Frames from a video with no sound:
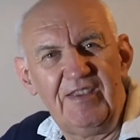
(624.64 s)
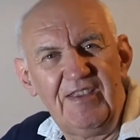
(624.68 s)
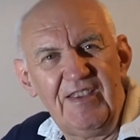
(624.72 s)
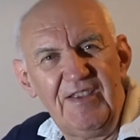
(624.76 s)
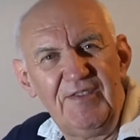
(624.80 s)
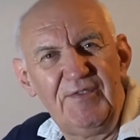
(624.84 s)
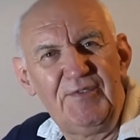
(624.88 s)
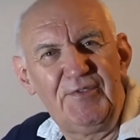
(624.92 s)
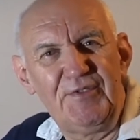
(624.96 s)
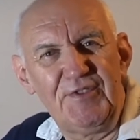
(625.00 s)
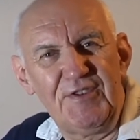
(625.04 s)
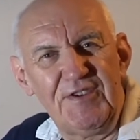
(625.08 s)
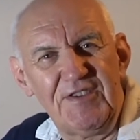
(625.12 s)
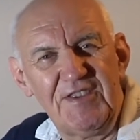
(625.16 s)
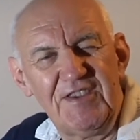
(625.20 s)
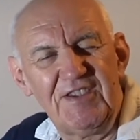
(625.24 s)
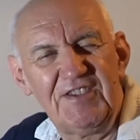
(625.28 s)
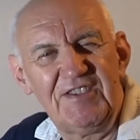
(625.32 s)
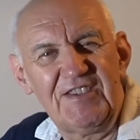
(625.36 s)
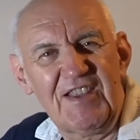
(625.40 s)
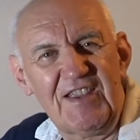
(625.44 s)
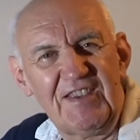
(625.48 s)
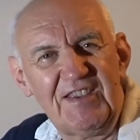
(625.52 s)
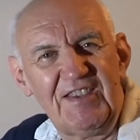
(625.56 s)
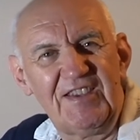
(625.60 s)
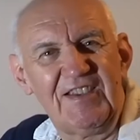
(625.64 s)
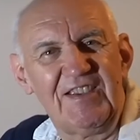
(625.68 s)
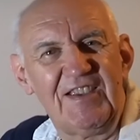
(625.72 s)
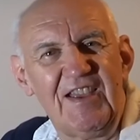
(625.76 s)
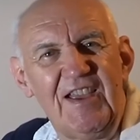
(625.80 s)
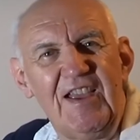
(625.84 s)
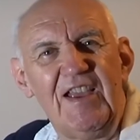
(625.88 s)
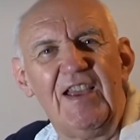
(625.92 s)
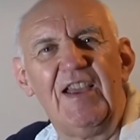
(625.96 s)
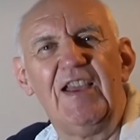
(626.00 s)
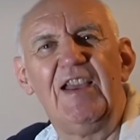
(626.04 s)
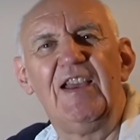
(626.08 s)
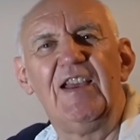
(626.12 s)
and then find there's nothing
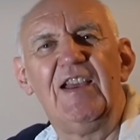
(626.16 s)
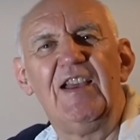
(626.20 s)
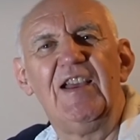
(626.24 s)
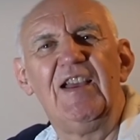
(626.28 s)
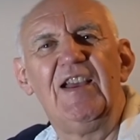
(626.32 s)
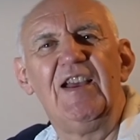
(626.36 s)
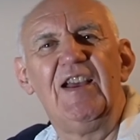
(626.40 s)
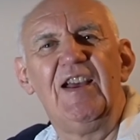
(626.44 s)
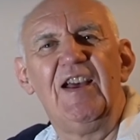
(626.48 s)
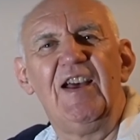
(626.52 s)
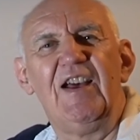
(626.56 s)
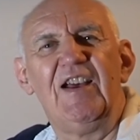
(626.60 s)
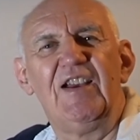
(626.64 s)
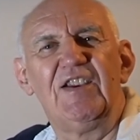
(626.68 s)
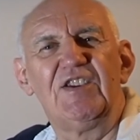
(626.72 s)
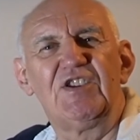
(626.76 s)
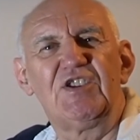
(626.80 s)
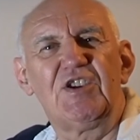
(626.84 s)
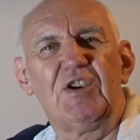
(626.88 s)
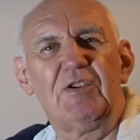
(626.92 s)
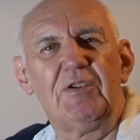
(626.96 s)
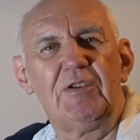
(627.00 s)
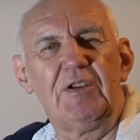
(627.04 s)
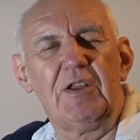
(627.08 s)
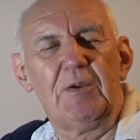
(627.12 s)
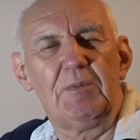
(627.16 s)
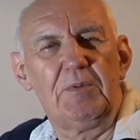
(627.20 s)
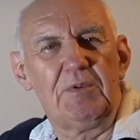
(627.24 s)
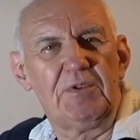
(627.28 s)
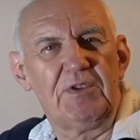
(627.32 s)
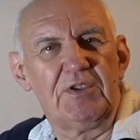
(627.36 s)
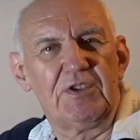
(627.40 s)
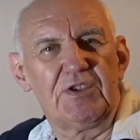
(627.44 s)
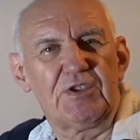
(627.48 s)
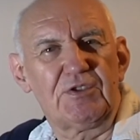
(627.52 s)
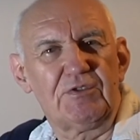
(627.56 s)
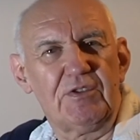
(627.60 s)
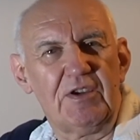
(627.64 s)
uh, showing up on
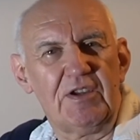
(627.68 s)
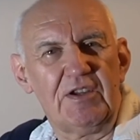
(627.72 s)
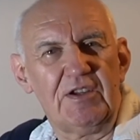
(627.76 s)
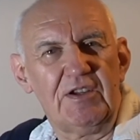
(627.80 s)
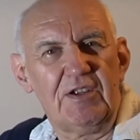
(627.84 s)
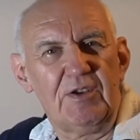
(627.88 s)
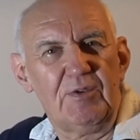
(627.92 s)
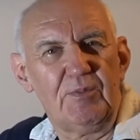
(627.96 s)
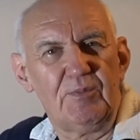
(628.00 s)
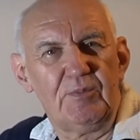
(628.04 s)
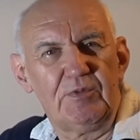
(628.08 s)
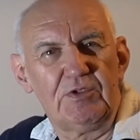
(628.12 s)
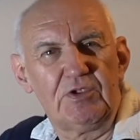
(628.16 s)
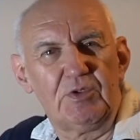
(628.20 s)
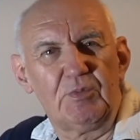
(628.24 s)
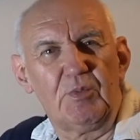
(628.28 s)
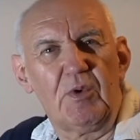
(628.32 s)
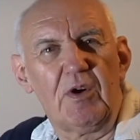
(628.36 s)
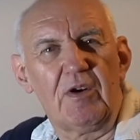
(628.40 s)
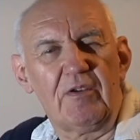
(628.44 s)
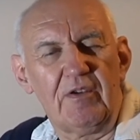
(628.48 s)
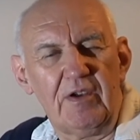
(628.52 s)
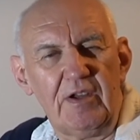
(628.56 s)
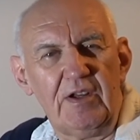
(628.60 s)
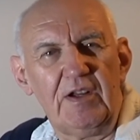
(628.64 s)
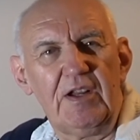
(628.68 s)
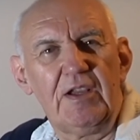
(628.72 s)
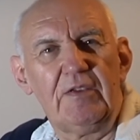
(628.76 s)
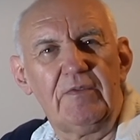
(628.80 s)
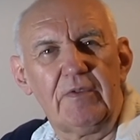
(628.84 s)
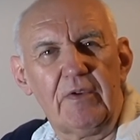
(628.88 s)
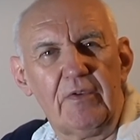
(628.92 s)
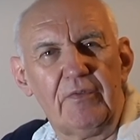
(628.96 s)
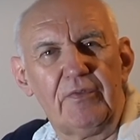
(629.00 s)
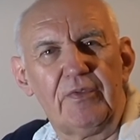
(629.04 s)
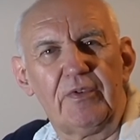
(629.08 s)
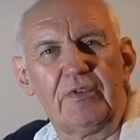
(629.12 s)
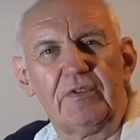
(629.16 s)
the screen, don't worry, leave
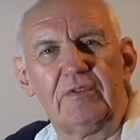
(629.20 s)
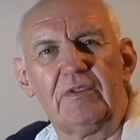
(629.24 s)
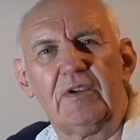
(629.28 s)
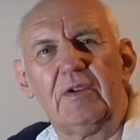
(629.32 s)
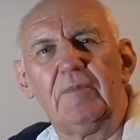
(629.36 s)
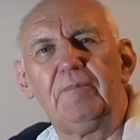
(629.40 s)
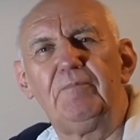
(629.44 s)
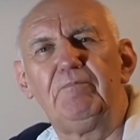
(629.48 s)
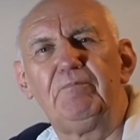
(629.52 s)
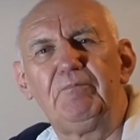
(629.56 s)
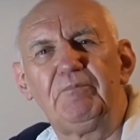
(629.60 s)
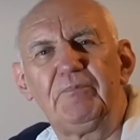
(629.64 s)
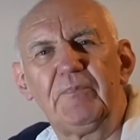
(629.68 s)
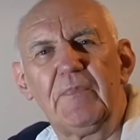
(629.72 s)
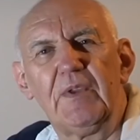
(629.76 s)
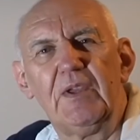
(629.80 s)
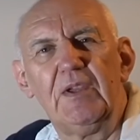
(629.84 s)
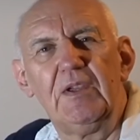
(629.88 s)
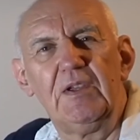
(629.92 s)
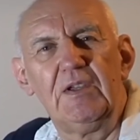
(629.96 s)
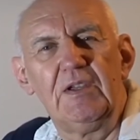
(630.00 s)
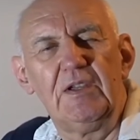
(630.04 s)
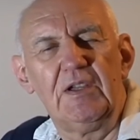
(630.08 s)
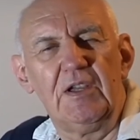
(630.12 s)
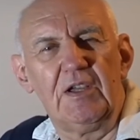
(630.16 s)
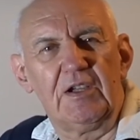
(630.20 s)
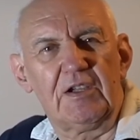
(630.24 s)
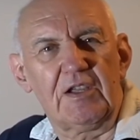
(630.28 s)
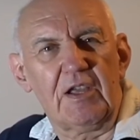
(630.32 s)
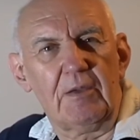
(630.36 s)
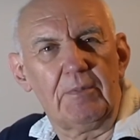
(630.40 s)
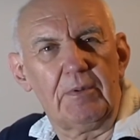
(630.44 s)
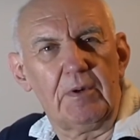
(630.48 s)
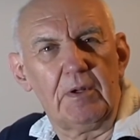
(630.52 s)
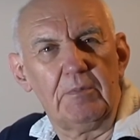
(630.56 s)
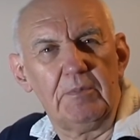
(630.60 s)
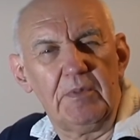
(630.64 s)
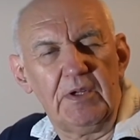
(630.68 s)
it for um, a
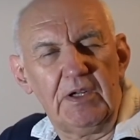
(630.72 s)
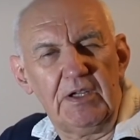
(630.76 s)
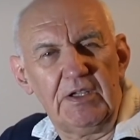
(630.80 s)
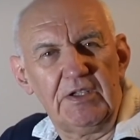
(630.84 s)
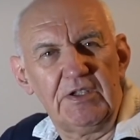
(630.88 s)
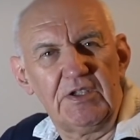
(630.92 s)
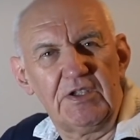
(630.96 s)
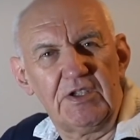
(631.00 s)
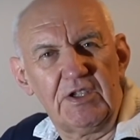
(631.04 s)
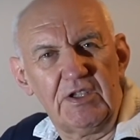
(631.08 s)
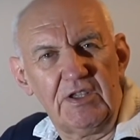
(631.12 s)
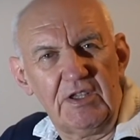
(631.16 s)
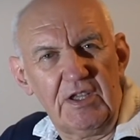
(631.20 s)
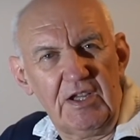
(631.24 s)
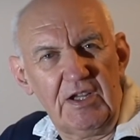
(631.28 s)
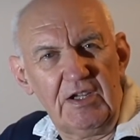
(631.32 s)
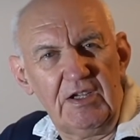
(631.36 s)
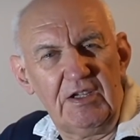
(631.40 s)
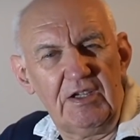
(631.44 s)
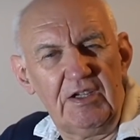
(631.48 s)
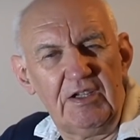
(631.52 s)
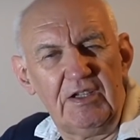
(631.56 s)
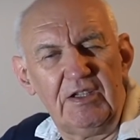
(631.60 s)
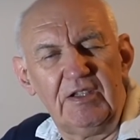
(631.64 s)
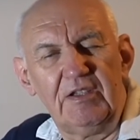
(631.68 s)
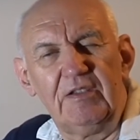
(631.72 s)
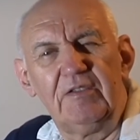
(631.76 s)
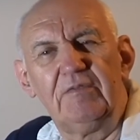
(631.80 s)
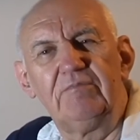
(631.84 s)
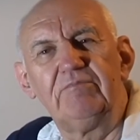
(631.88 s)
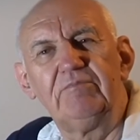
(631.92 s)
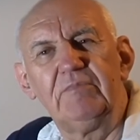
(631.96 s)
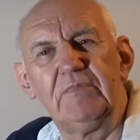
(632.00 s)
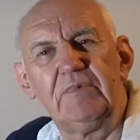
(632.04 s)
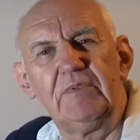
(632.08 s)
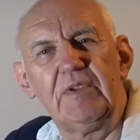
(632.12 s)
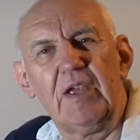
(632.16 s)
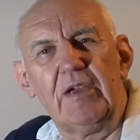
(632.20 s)
couple of minutes and then uh,
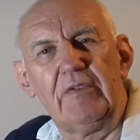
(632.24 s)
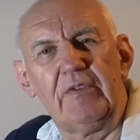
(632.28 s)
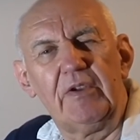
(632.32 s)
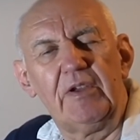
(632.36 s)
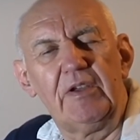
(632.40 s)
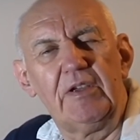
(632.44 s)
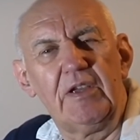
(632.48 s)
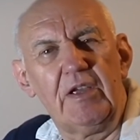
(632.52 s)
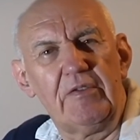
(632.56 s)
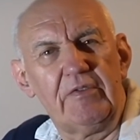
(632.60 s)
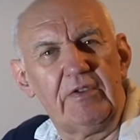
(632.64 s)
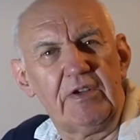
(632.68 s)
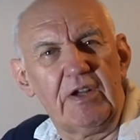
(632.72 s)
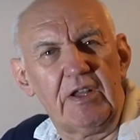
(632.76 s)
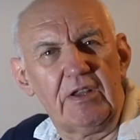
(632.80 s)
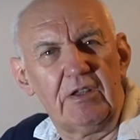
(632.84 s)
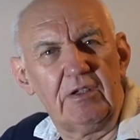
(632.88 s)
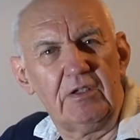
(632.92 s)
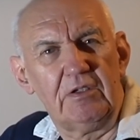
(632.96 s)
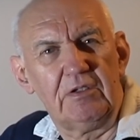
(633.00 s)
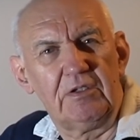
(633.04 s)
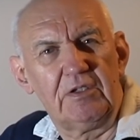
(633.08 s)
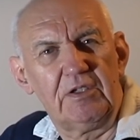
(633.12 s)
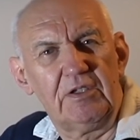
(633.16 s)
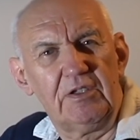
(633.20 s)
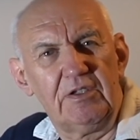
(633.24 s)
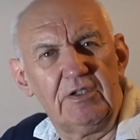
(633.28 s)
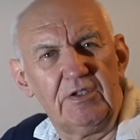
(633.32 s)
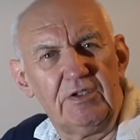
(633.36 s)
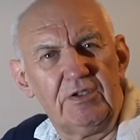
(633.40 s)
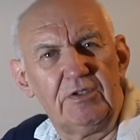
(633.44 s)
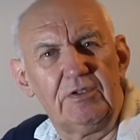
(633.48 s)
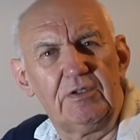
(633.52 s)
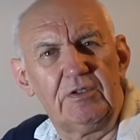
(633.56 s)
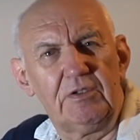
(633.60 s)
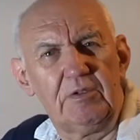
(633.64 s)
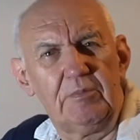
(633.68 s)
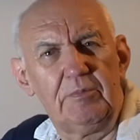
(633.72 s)
have a have another look, and
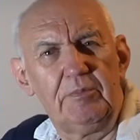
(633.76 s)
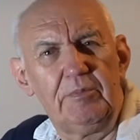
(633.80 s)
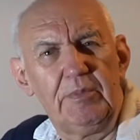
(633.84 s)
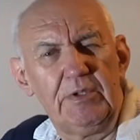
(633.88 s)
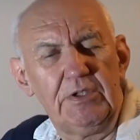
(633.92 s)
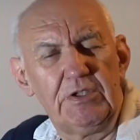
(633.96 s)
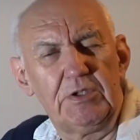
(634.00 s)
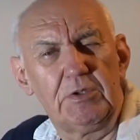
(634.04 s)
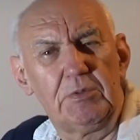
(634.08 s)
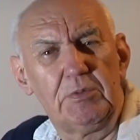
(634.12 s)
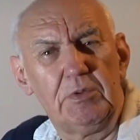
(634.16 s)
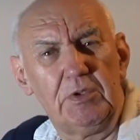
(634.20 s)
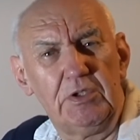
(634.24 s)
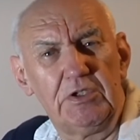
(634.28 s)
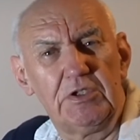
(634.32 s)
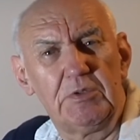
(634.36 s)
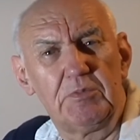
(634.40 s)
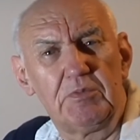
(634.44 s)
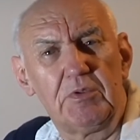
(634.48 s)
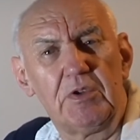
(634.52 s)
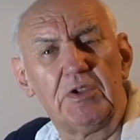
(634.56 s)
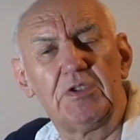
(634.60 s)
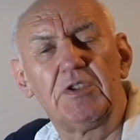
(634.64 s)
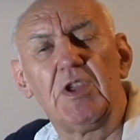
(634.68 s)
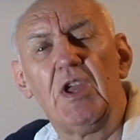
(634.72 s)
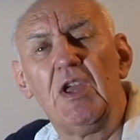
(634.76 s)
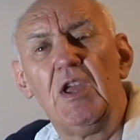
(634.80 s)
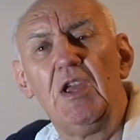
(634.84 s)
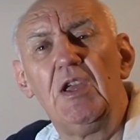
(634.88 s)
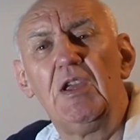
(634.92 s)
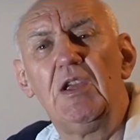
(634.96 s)
you'll be quite surprised.